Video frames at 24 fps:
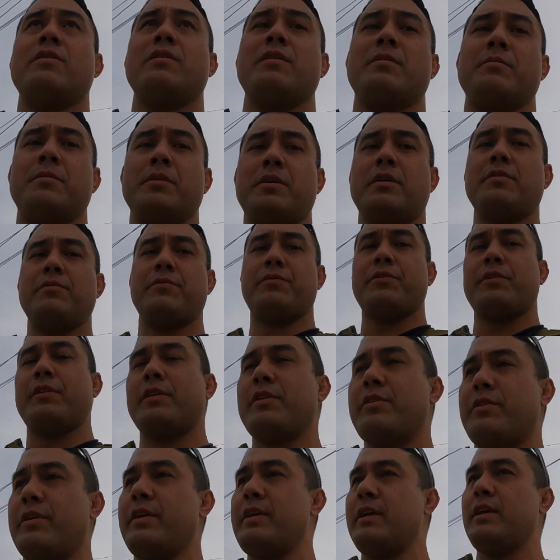I'm looking for
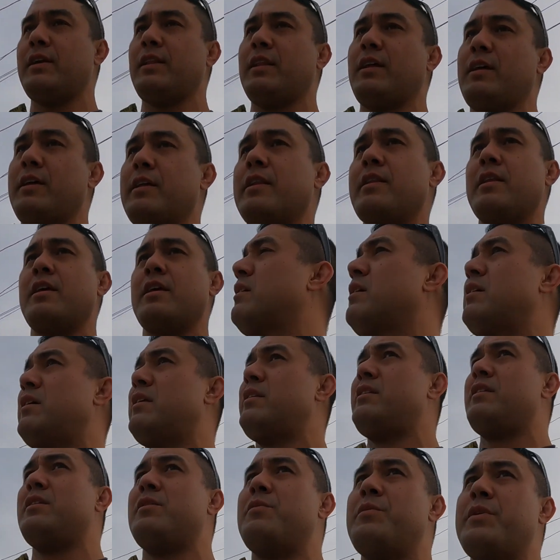another incline. I
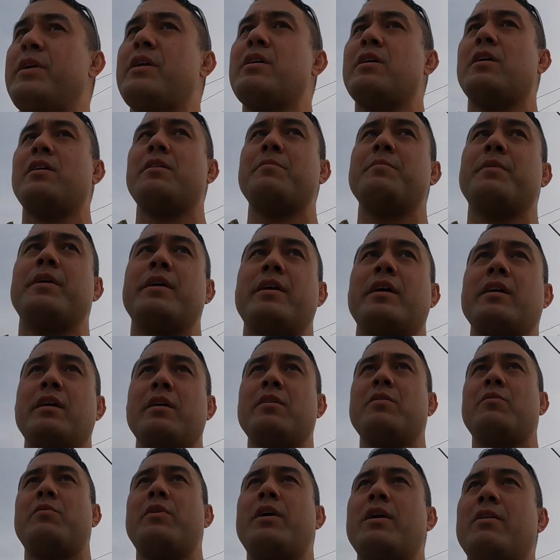didn't recon my
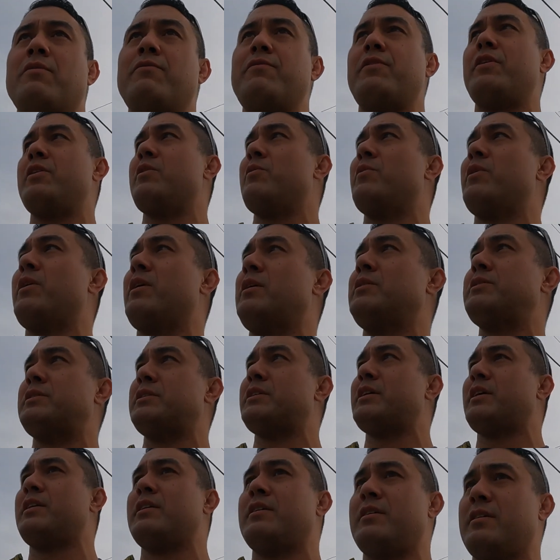route very well, just
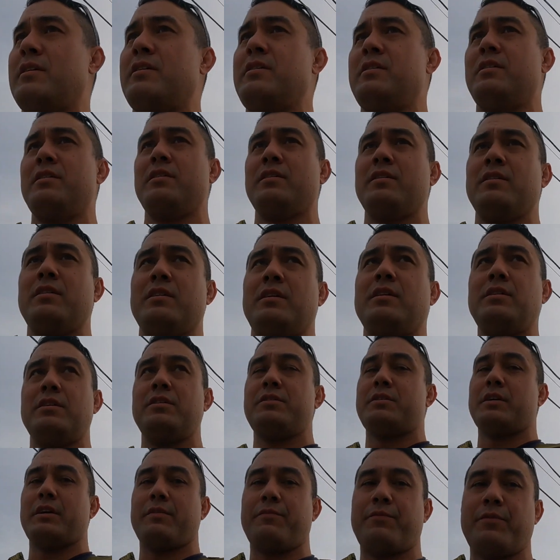kind of
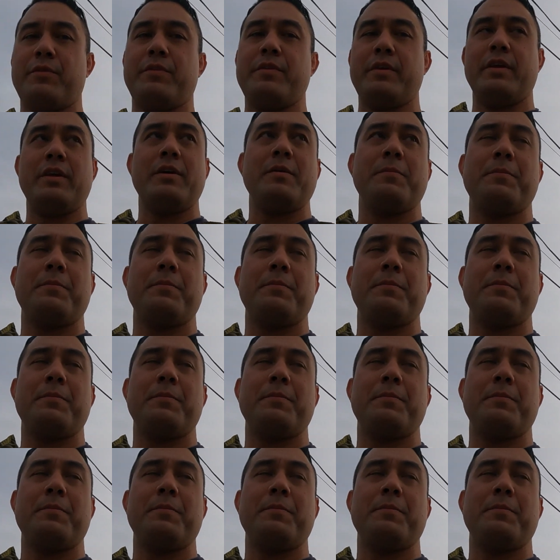shot from the hip.